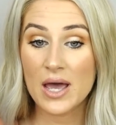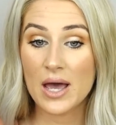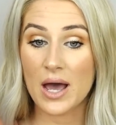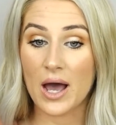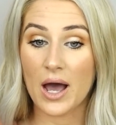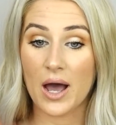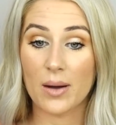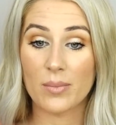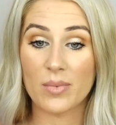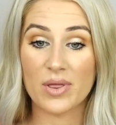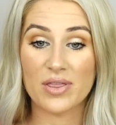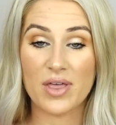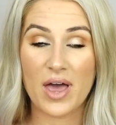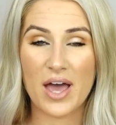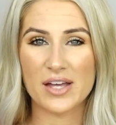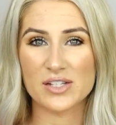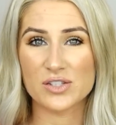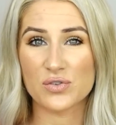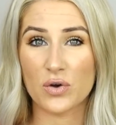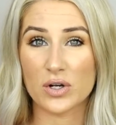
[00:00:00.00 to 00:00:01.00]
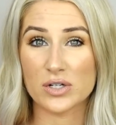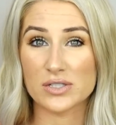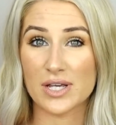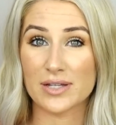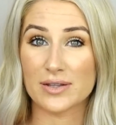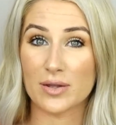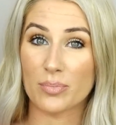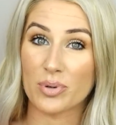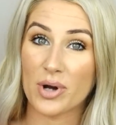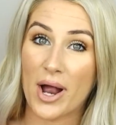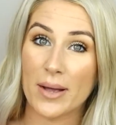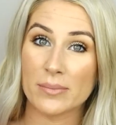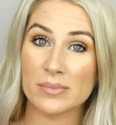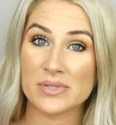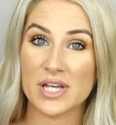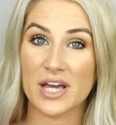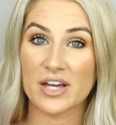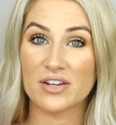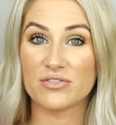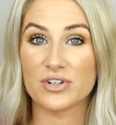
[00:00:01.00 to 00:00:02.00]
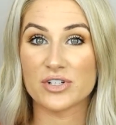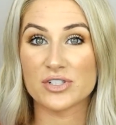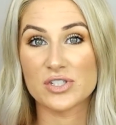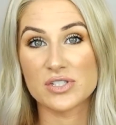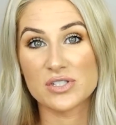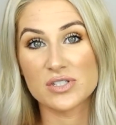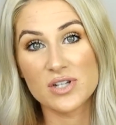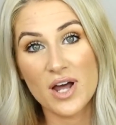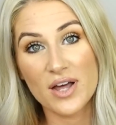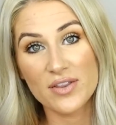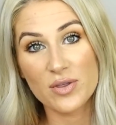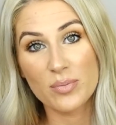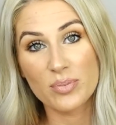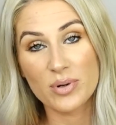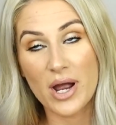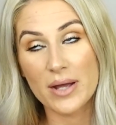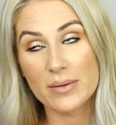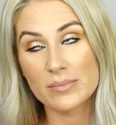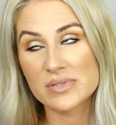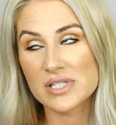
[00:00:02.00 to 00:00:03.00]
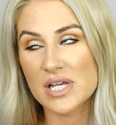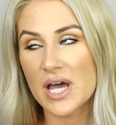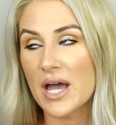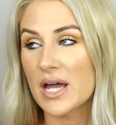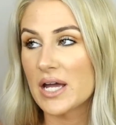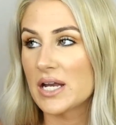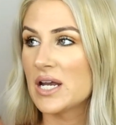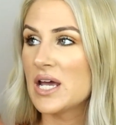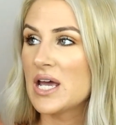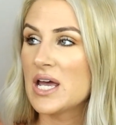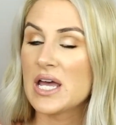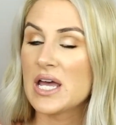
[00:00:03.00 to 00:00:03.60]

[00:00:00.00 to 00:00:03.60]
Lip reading: As far as like the prime side versus not the prime side,